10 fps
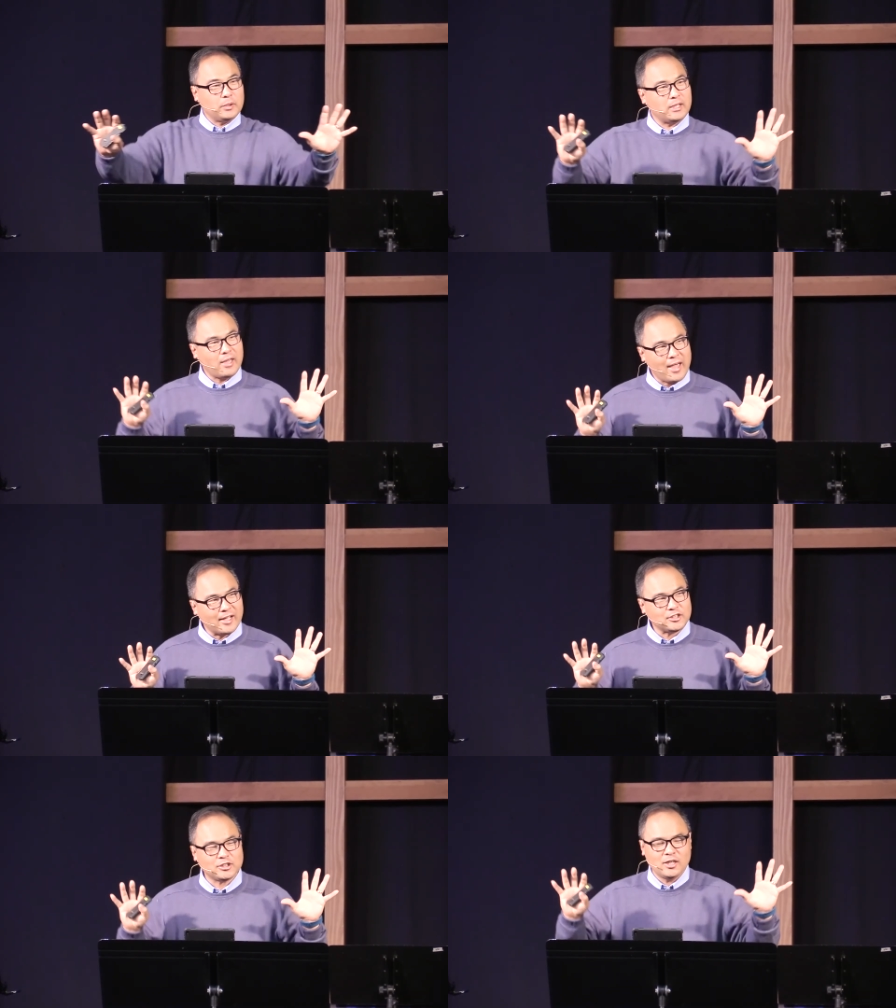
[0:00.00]
We
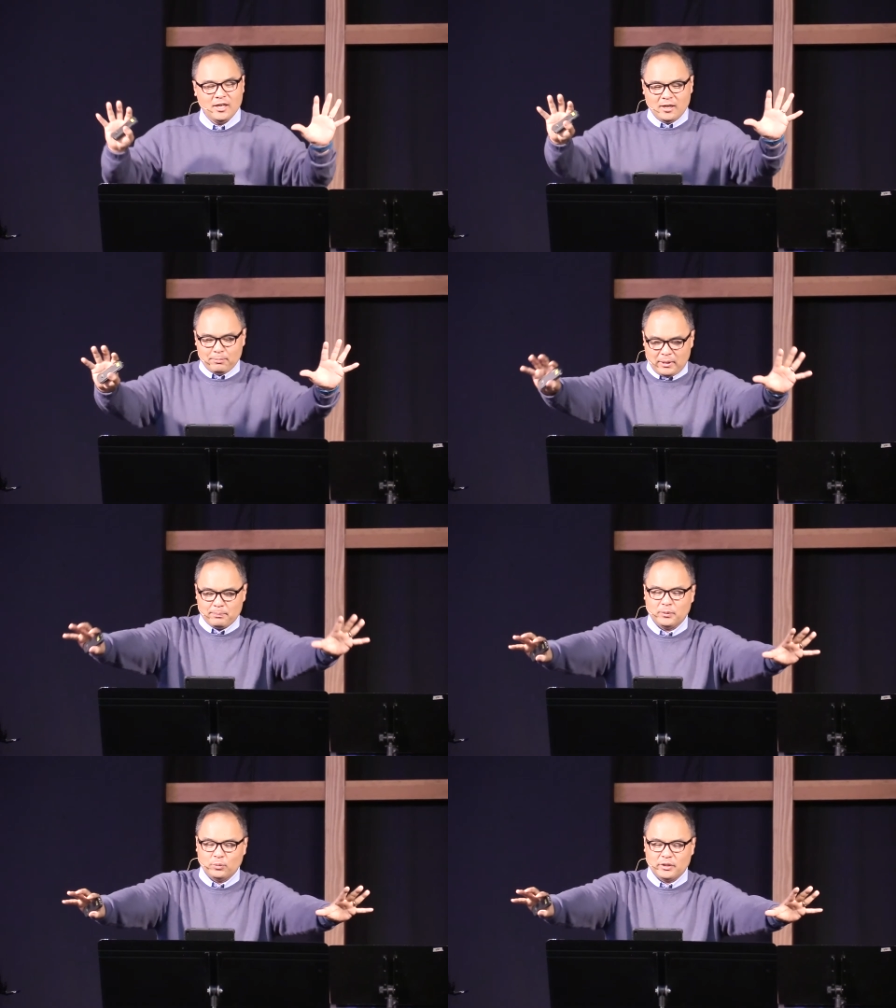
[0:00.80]
catch
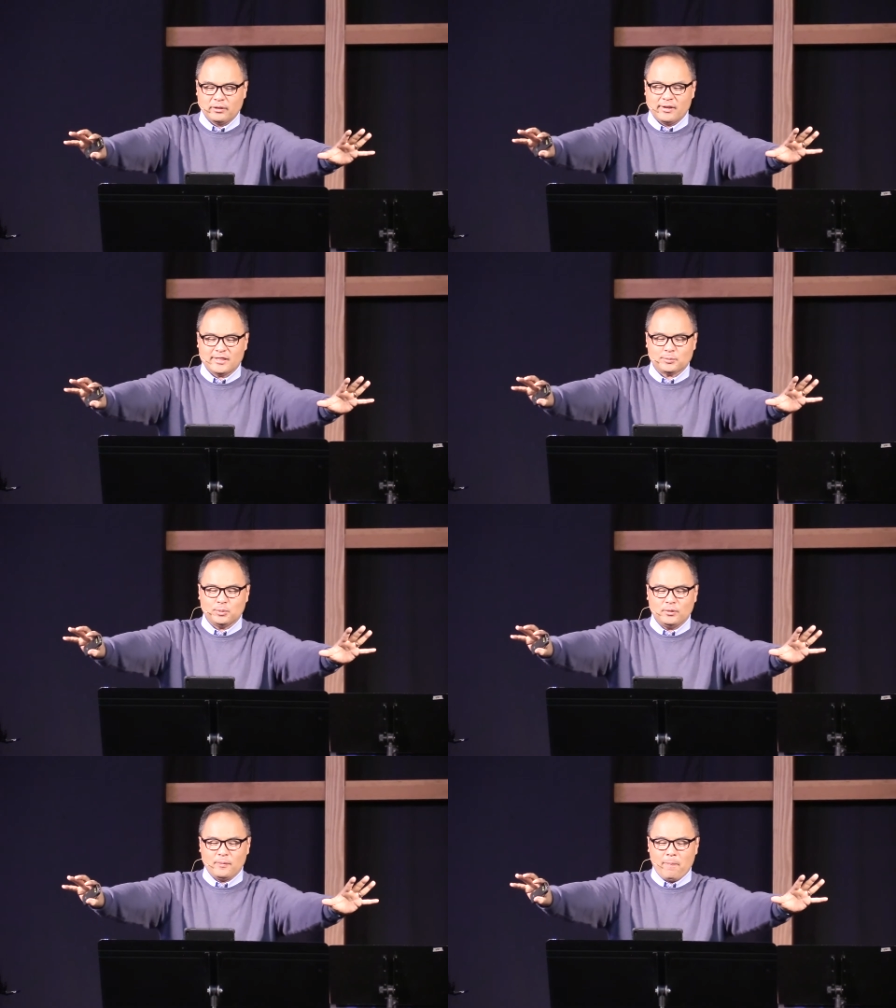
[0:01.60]
people with the
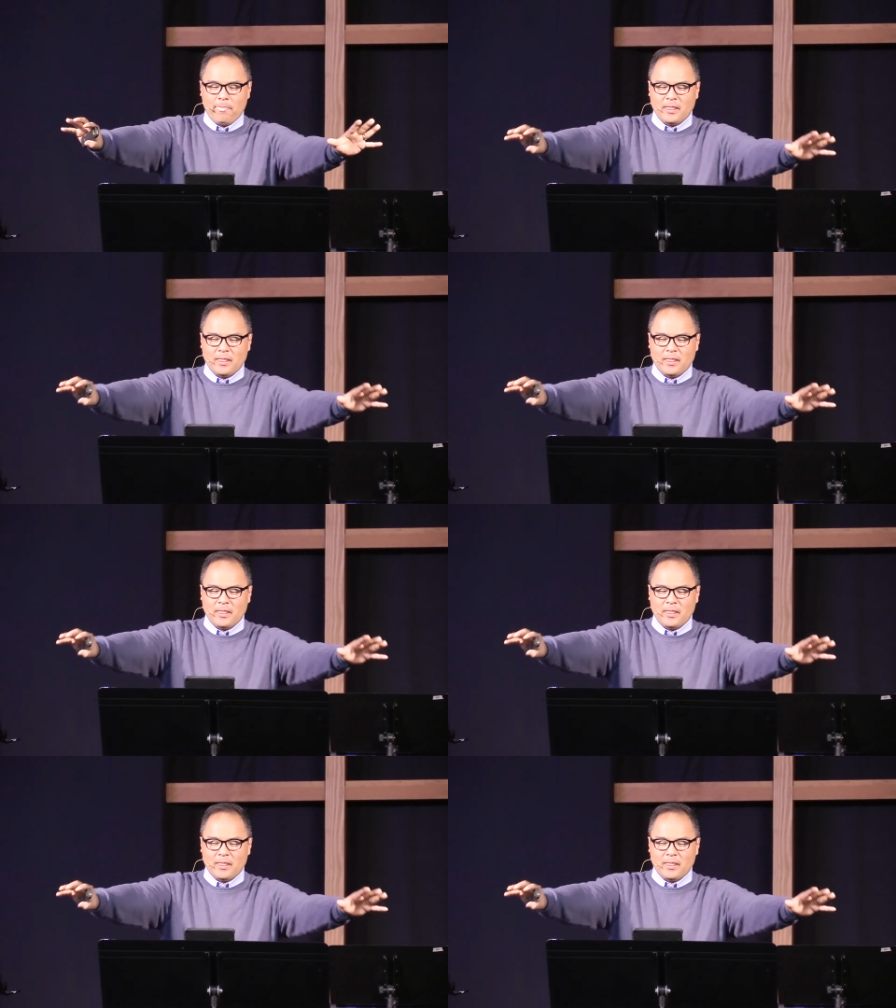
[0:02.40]
gospel.